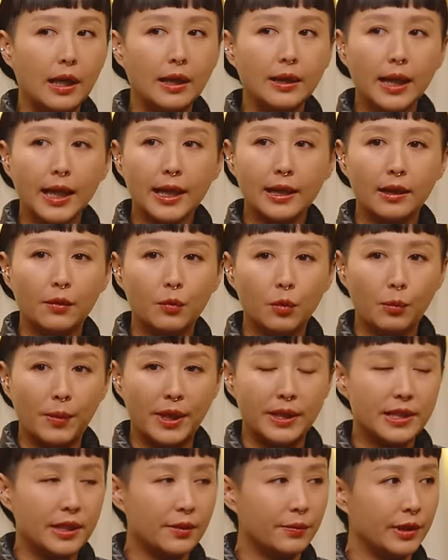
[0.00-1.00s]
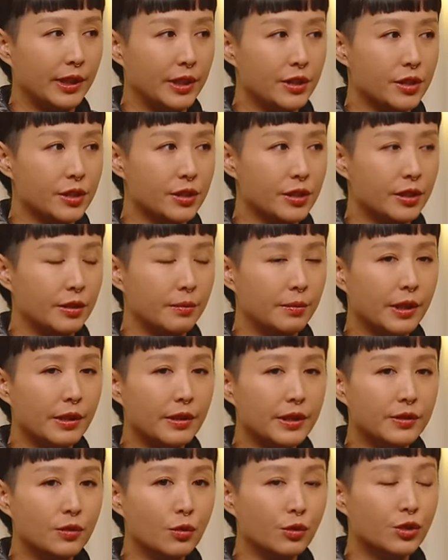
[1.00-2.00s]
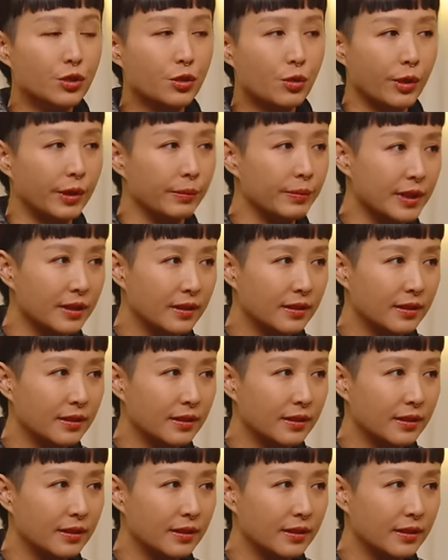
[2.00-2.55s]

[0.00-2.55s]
Yeah. Unlike a romantic relationship, there is no script.